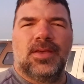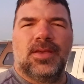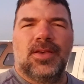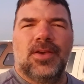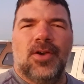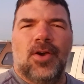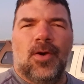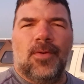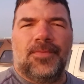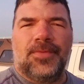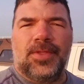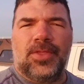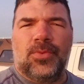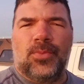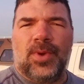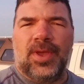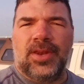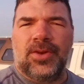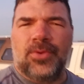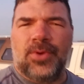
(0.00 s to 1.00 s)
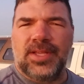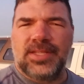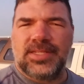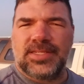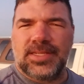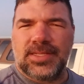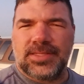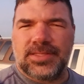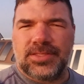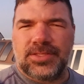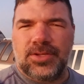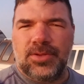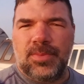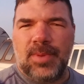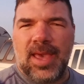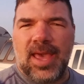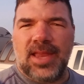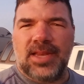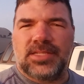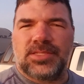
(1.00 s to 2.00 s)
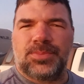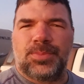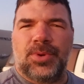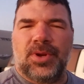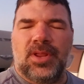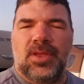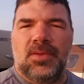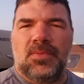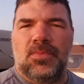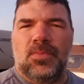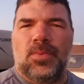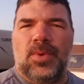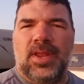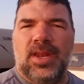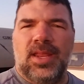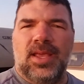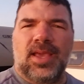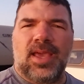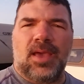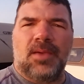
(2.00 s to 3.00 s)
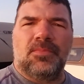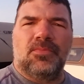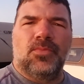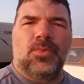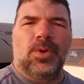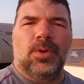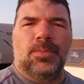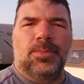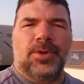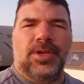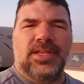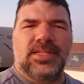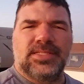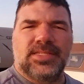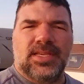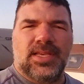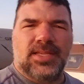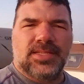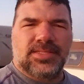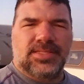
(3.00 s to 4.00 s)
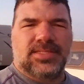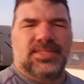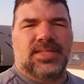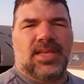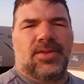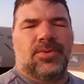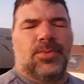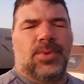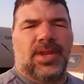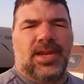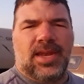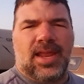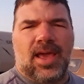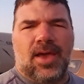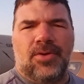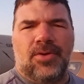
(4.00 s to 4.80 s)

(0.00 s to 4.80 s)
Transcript: Hopefully the wind noise isn't too bad. It's pretty windy. It got real breezy as the sun went down.